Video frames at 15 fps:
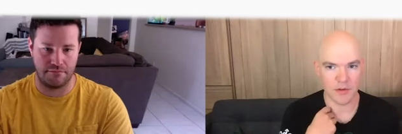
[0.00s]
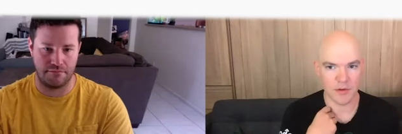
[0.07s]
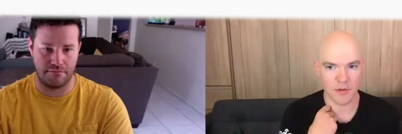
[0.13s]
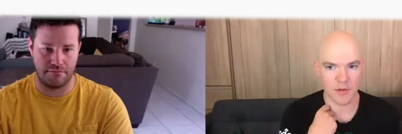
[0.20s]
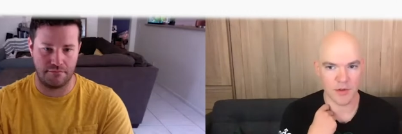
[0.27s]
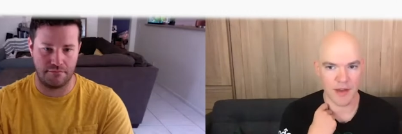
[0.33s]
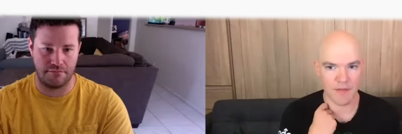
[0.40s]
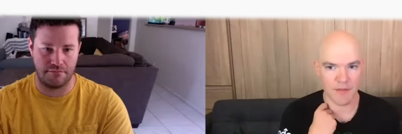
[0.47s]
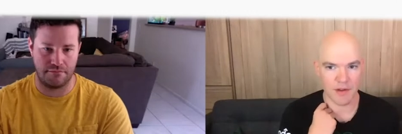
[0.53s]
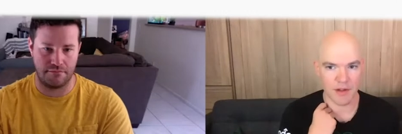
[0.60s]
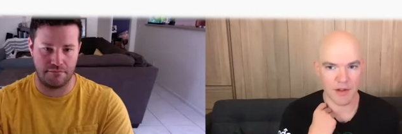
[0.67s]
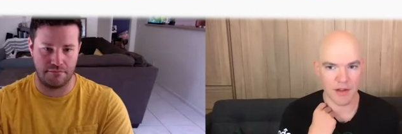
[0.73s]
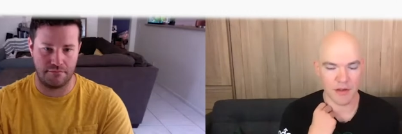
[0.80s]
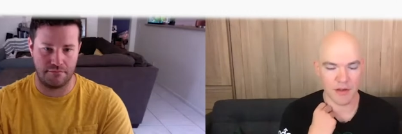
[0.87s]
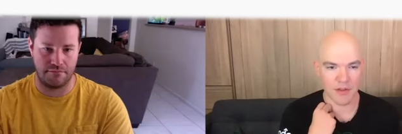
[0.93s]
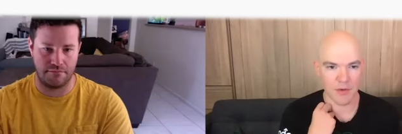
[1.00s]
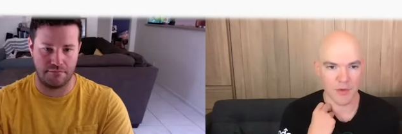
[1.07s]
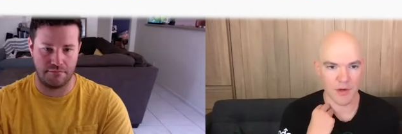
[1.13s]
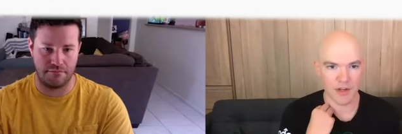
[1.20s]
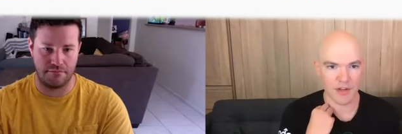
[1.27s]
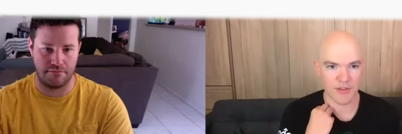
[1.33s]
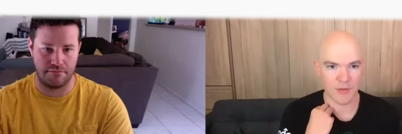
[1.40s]
Speaker 1: you have a, an
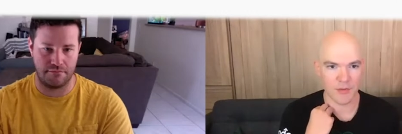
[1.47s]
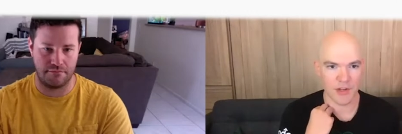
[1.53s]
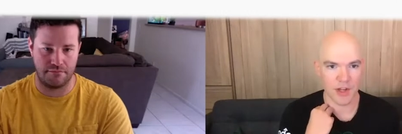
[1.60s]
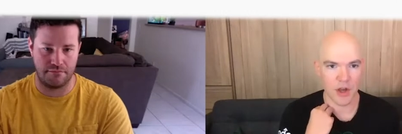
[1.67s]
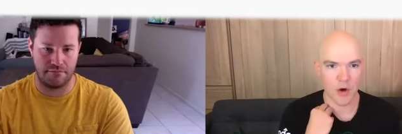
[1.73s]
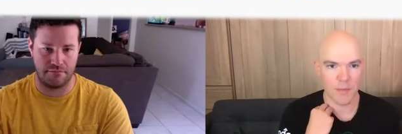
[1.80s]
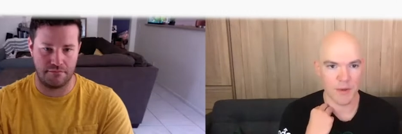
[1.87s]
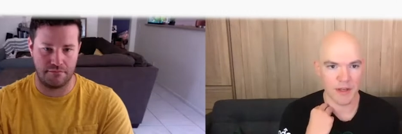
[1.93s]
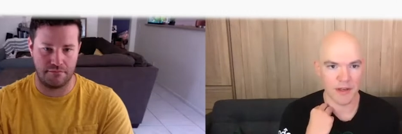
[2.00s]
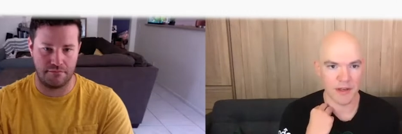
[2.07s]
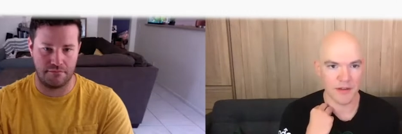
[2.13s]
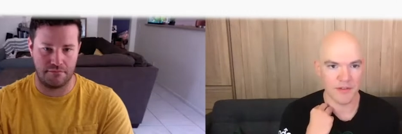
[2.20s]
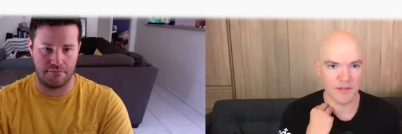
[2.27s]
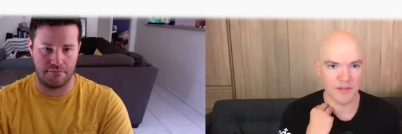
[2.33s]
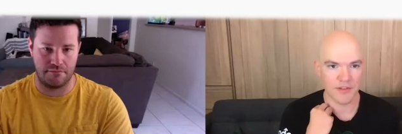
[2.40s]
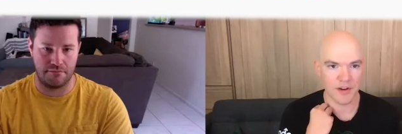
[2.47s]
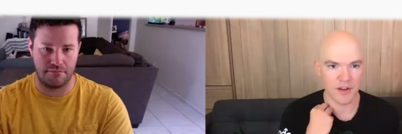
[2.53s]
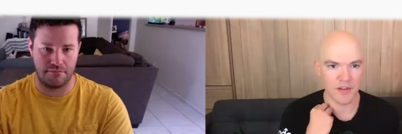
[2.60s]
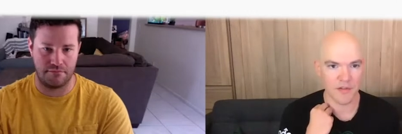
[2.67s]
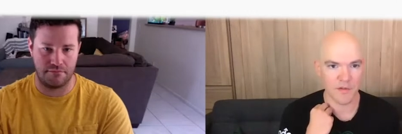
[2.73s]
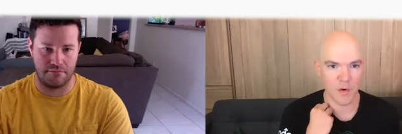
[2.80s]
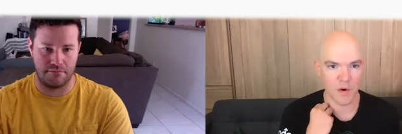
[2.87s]
authority to reopen
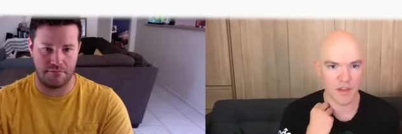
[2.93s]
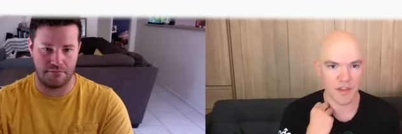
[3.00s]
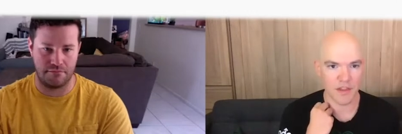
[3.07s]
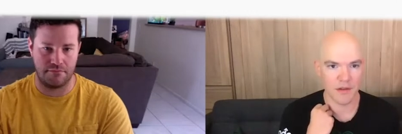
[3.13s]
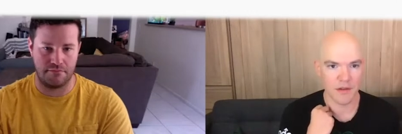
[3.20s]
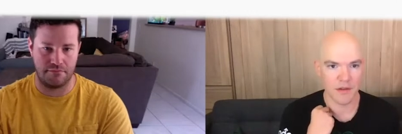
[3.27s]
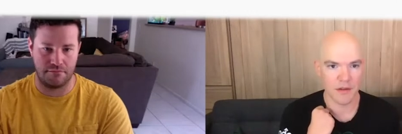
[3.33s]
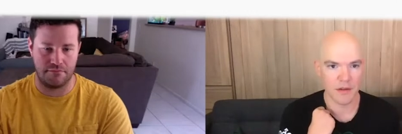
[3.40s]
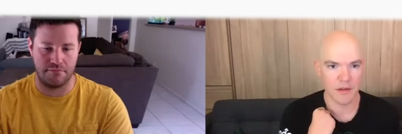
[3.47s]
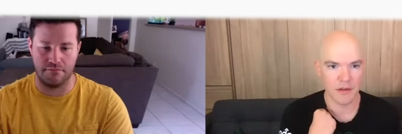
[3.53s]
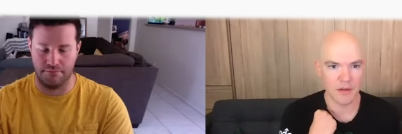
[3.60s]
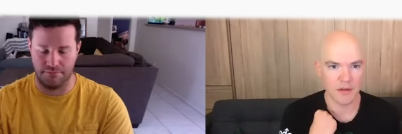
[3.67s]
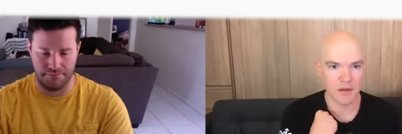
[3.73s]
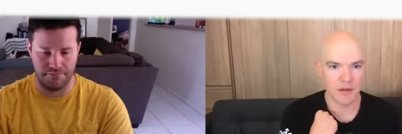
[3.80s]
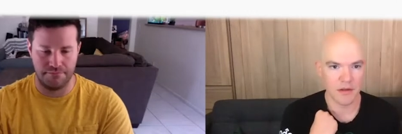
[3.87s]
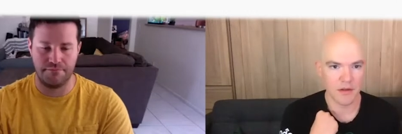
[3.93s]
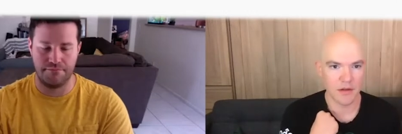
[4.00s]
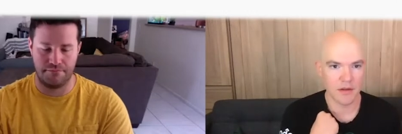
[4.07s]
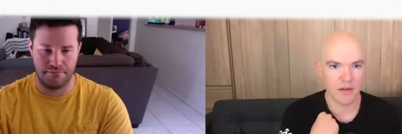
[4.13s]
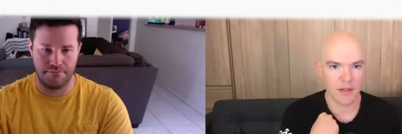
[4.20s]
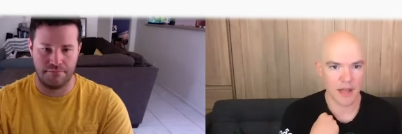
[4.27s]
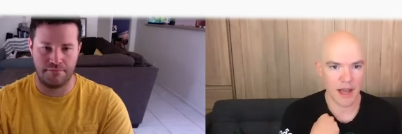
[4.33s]
starting the fourth. Mm.
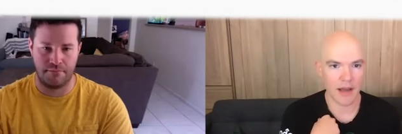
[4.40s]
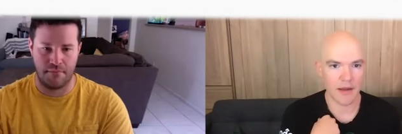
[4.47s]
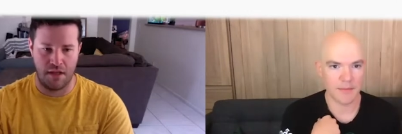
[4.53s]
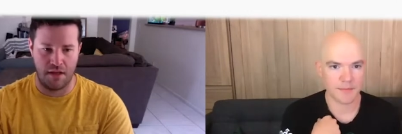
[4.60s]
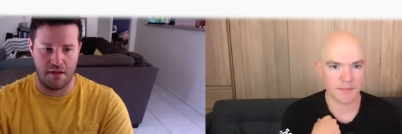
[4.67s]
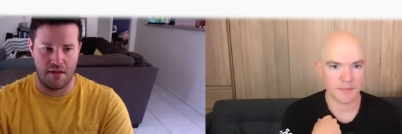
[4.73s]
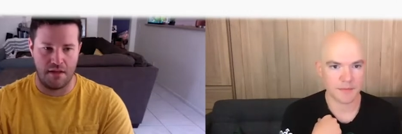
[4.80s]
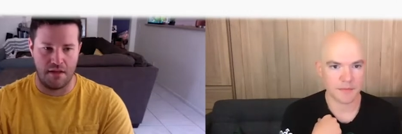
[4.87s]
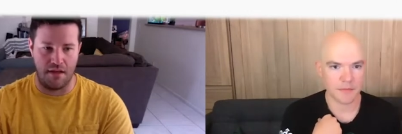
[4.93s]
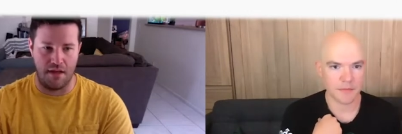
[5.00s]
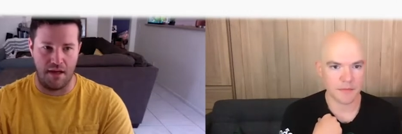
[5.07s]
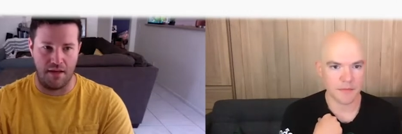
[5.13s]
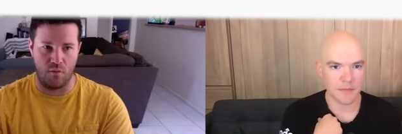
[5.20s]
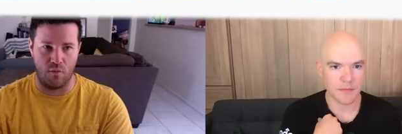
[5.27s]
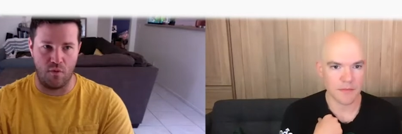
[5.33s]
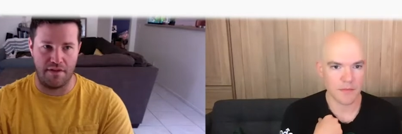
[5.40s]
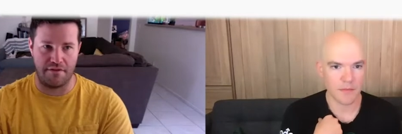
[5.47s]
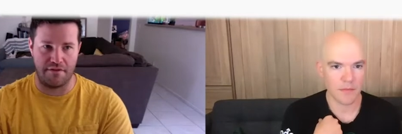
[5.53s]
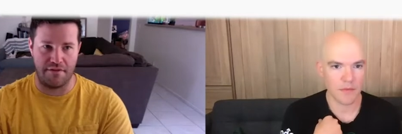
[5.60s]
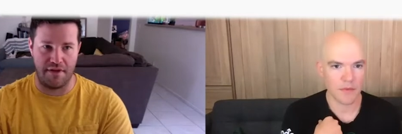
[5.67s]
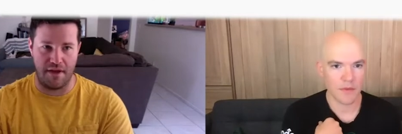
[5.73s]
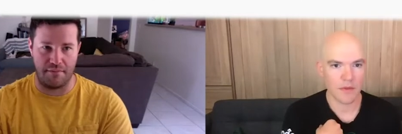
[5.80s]
Yeah.
Speaker 2: Yeah. And
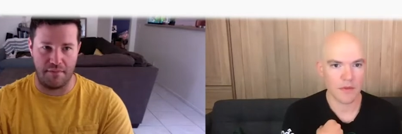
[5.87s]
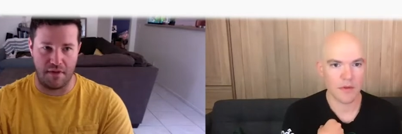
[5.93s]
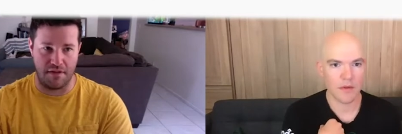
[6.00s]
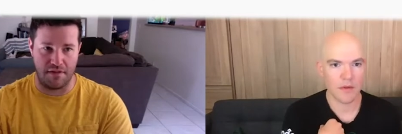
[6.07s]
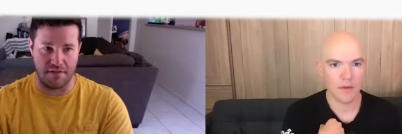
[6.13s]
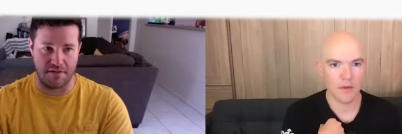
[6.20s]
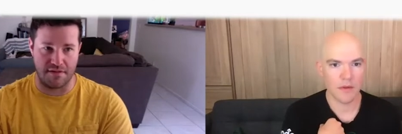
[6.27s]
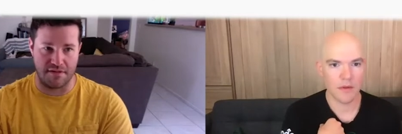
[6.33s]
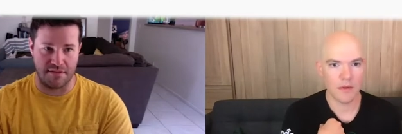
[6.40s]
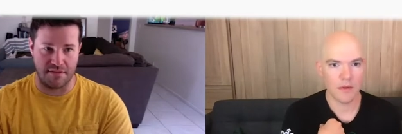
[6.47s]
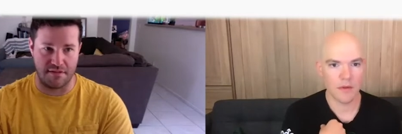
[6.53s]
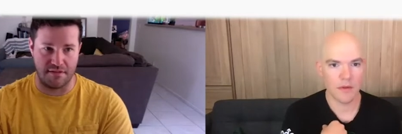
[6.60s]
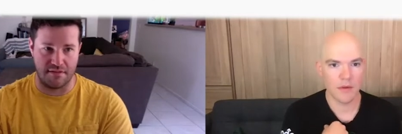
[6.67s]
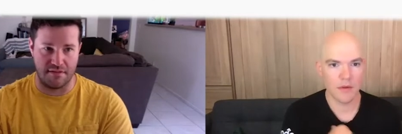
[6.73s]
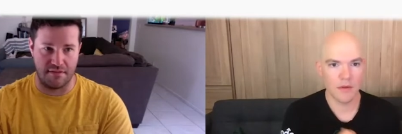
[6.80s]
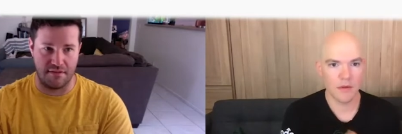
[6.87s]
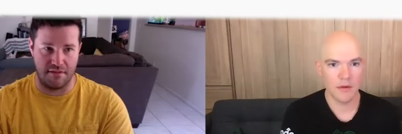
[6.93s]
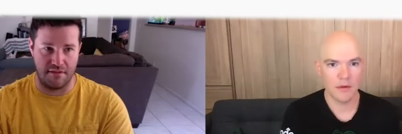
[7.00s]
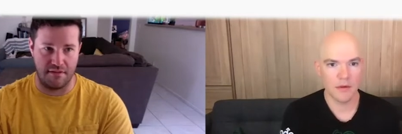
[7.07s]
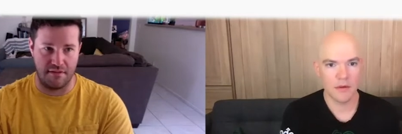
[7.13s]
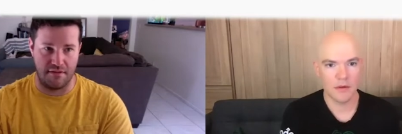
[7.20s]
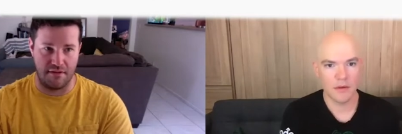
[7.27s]
whether that means, you